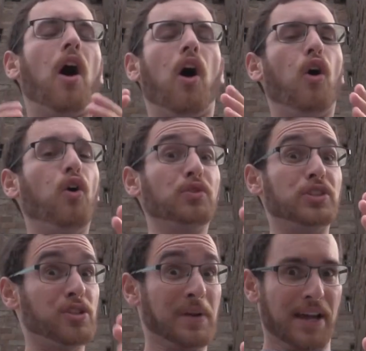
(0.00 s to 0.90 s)
All
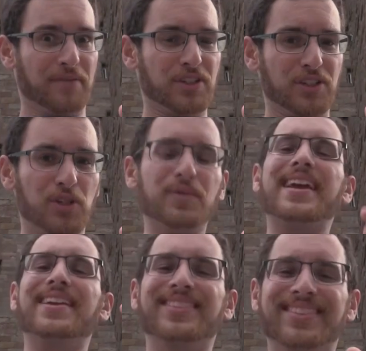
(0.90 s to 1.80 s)
you have to do
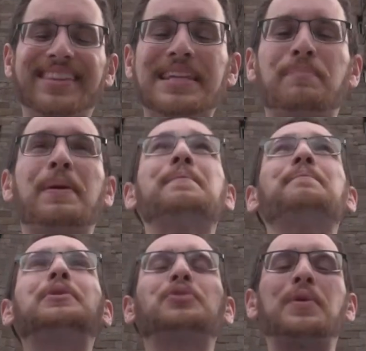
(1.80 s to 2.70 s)
is leap
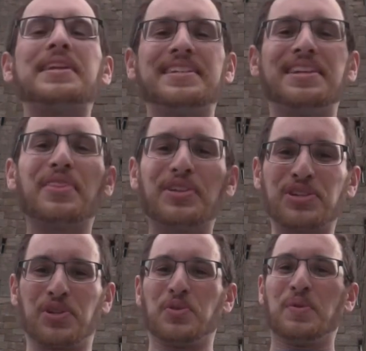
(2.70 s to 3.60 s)
between the
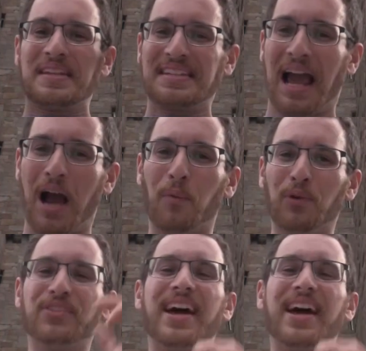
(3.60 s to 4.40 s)
two towers.